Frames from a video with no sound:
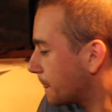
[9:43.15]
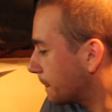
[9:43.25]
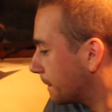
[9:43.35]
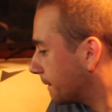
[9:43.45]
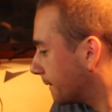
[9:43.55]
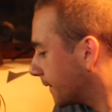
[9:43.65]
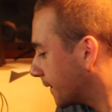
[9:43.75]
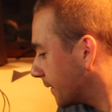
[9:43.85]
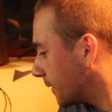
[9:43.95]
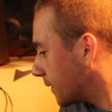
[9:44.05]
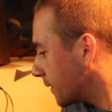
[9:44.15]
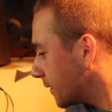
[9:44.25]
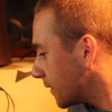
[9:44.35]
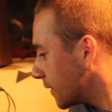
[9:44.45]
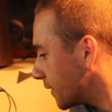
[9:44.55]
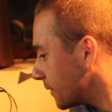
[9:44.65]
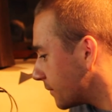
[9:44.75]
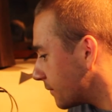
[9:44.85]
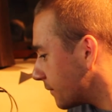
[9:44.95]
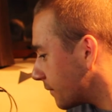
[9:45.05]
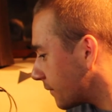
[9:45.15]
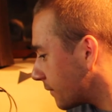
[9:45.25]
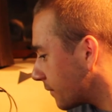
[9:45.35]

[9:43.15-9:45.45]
(silence)